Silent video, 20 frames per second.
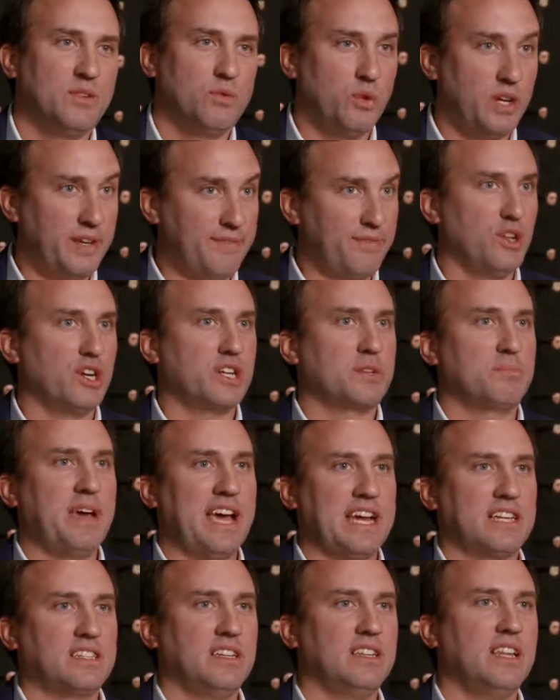We've looked
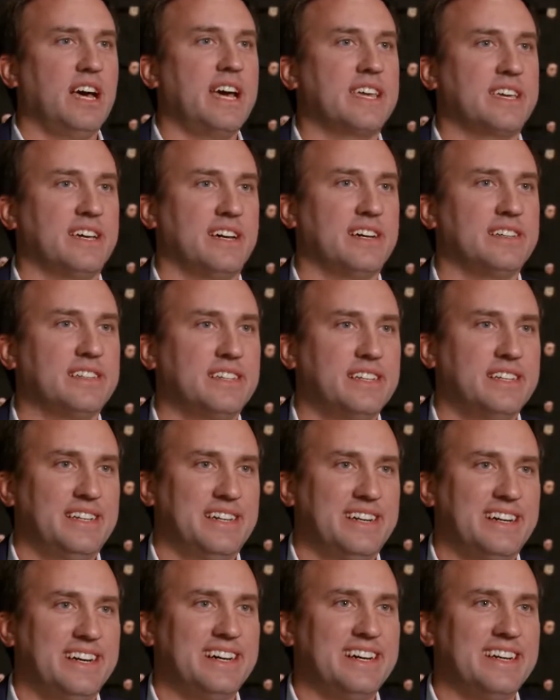back to Leica
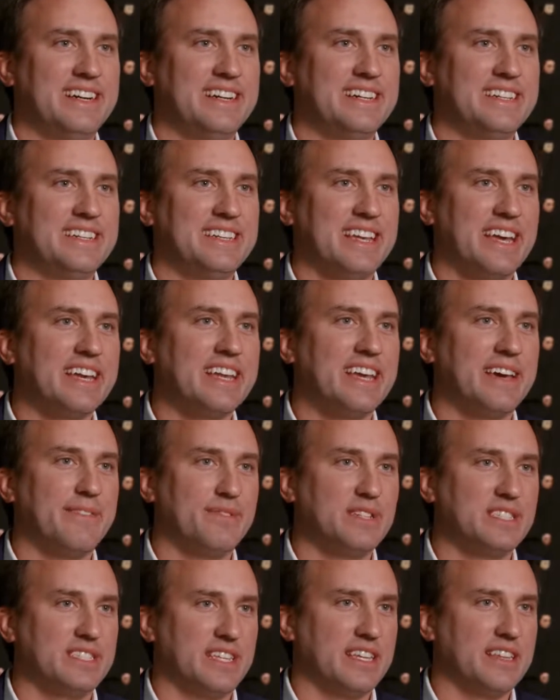and
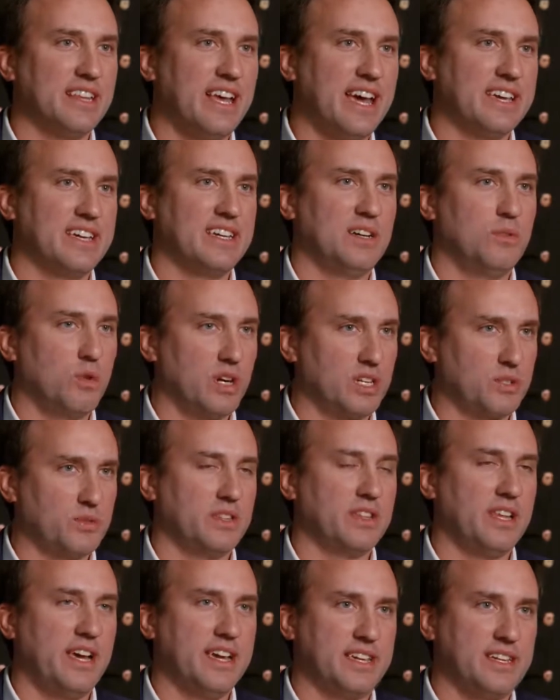have visited Leica, worked
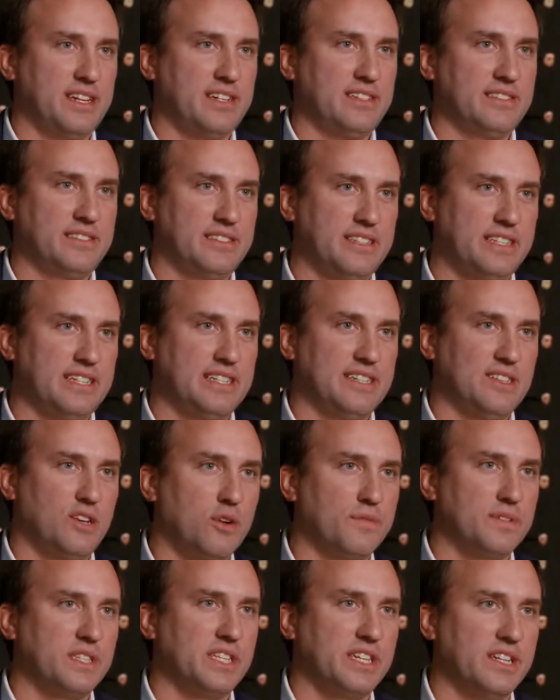with Leica
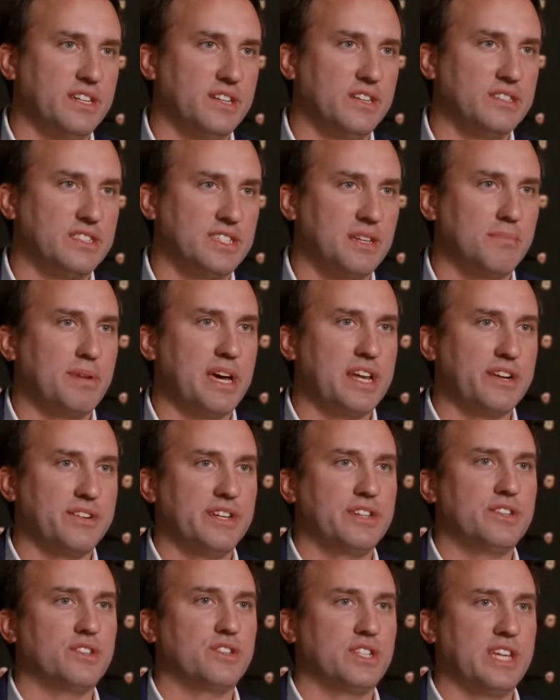over the years to
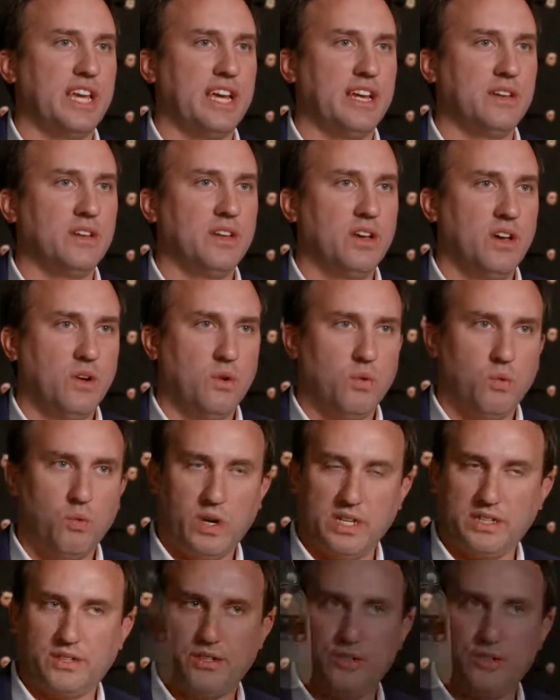better understand what